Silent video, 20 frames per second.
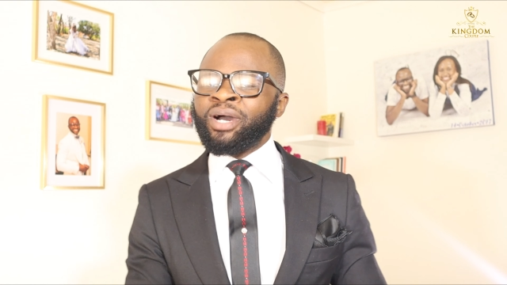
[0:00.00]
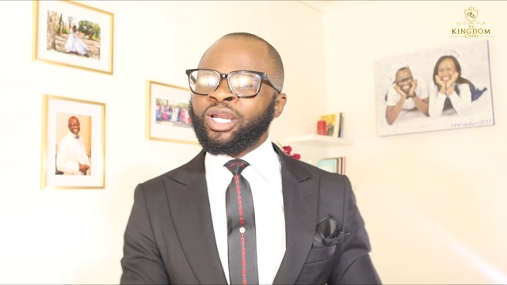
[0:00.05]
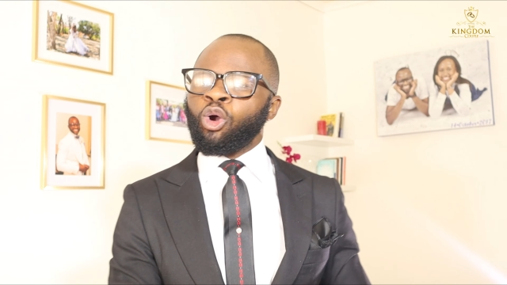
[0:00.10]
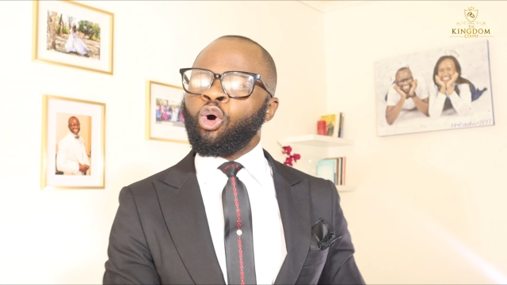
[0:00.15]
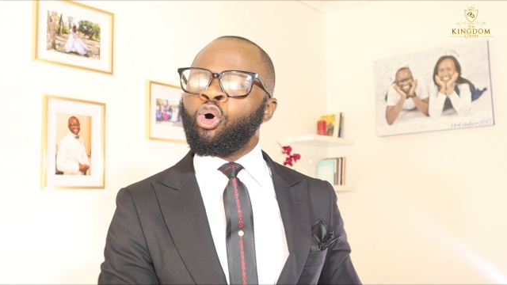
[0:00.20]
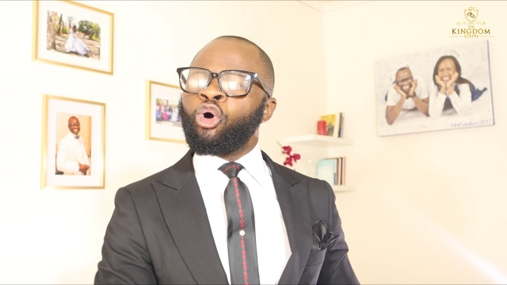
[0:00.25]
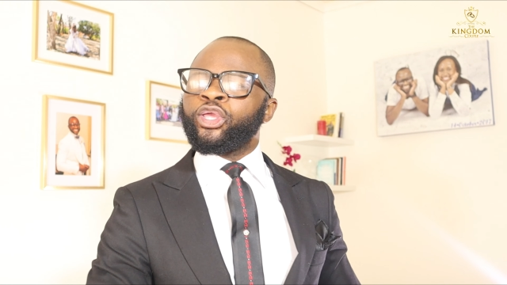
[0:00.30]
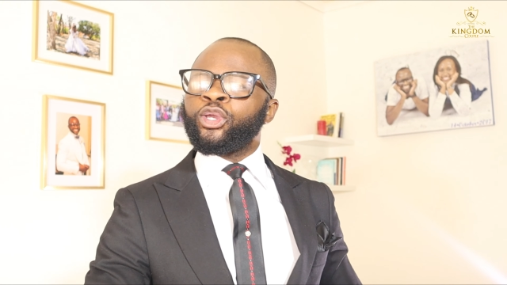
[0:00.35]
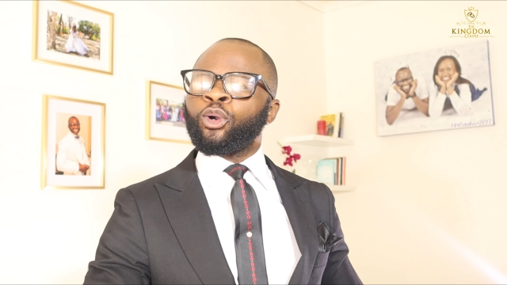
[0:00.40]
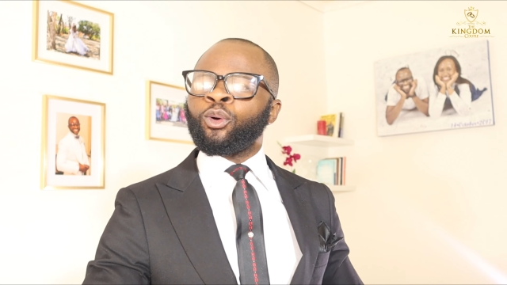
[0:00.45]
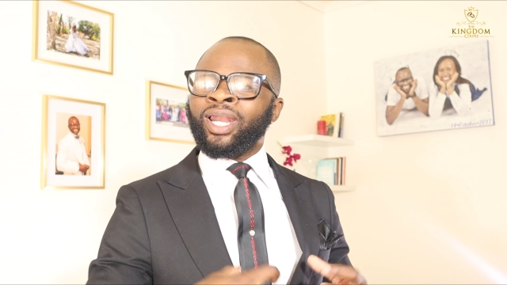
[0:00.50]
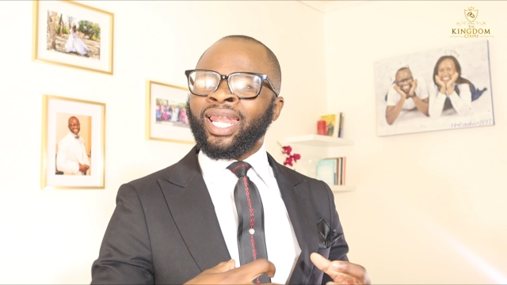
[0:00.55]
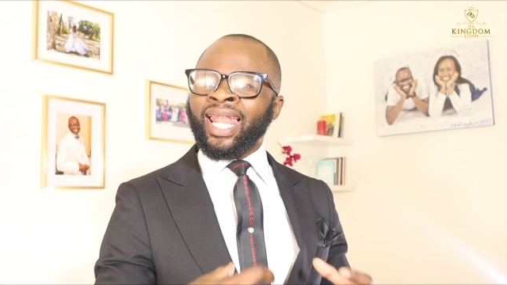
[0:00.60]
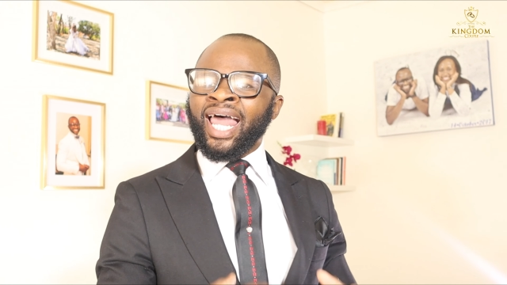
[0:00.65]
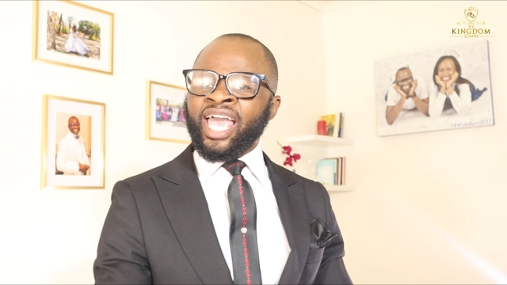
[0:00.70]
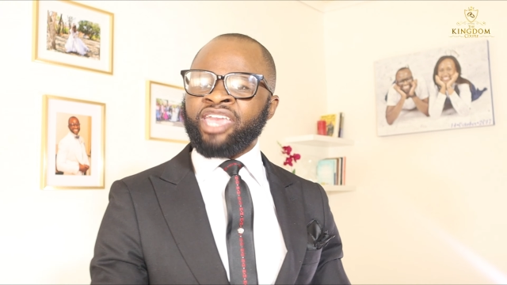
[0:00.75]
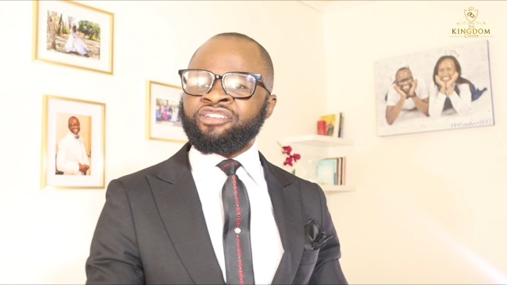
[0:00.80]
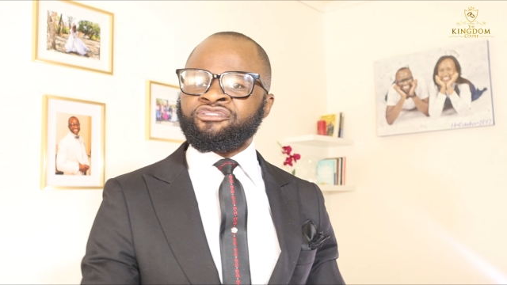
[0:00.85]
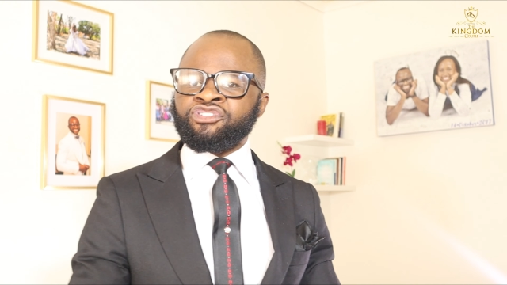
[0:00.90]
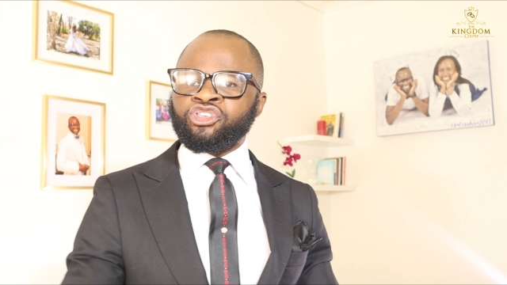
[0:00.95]
but all your
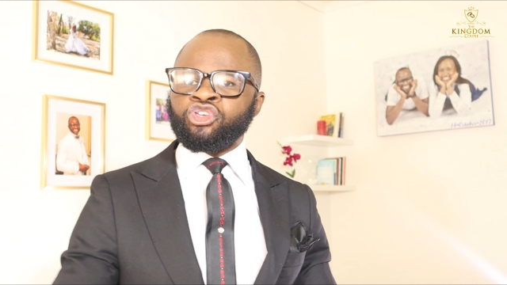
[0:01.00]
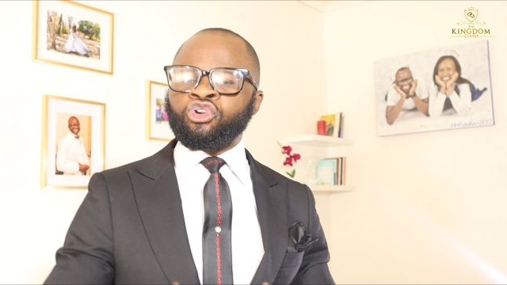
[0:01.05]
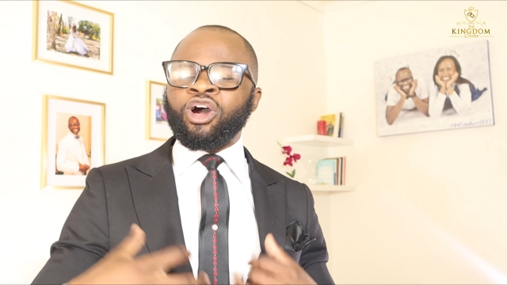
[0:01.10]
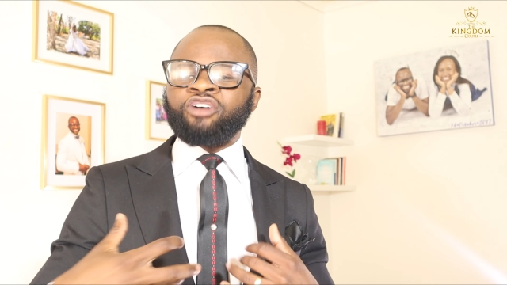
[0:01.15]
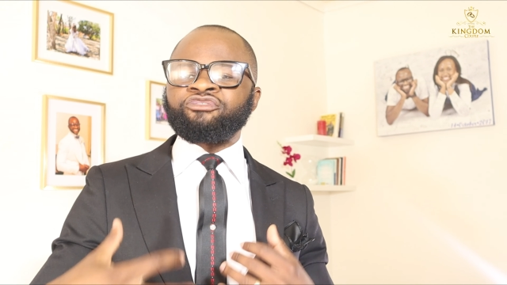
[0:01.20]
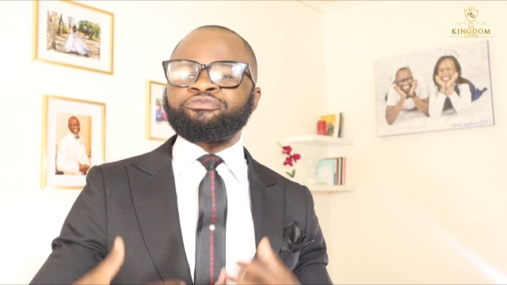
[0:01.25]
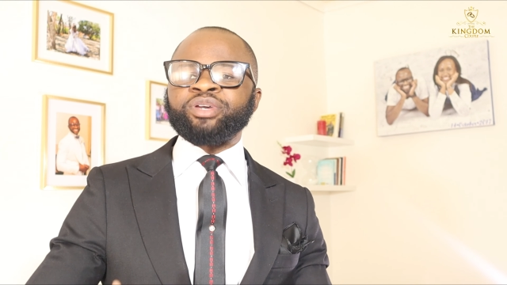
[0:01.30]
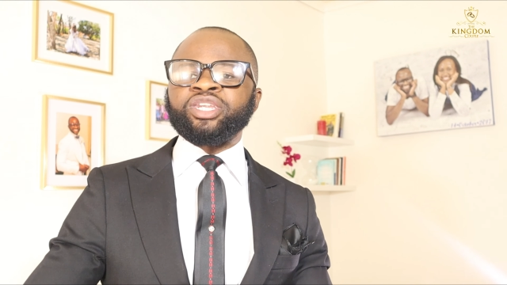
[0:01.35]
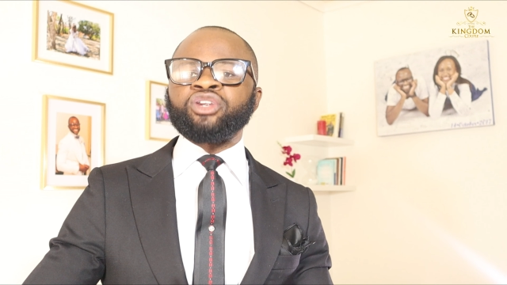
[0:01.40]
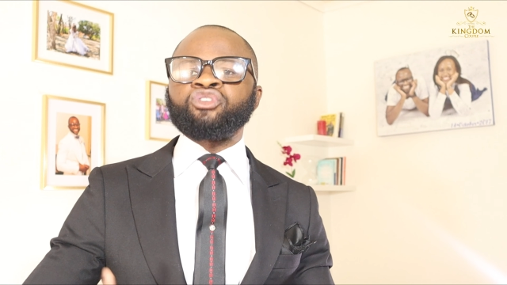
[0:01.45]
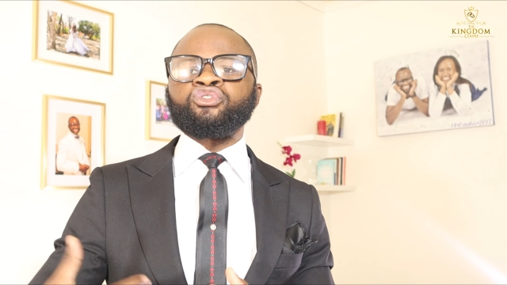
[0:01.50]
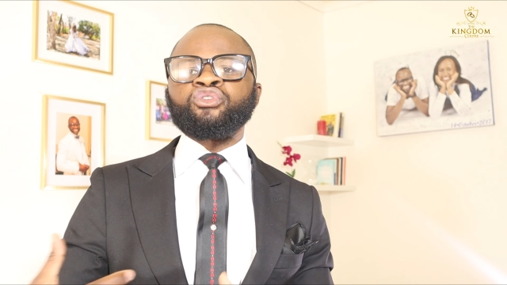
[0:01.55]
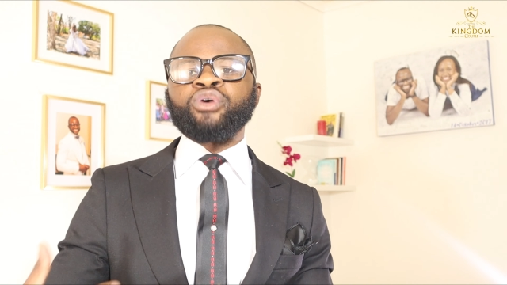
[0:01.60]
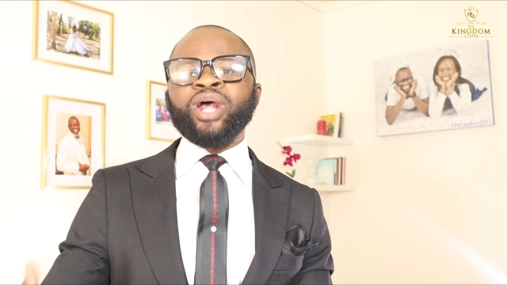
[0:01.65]
life you have been